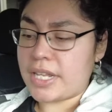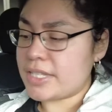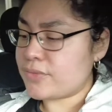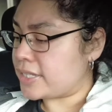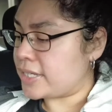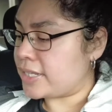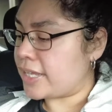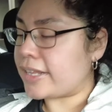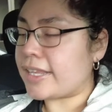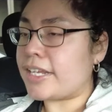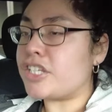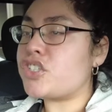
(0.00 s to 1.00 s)
That's the,
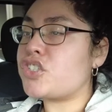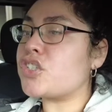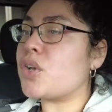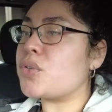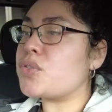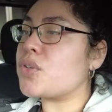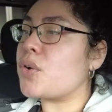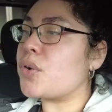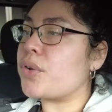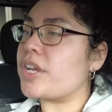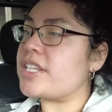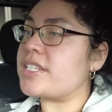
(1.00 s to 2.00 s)
like, that is so, so
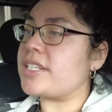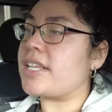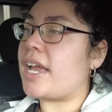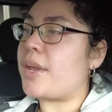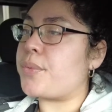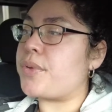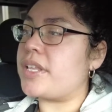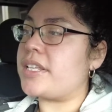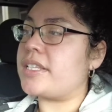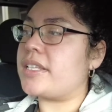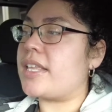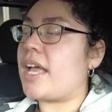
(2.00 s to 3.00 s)
crazy that I really
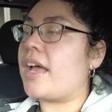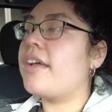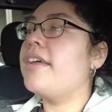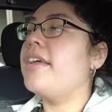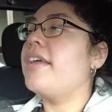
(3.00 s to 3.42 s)
did that.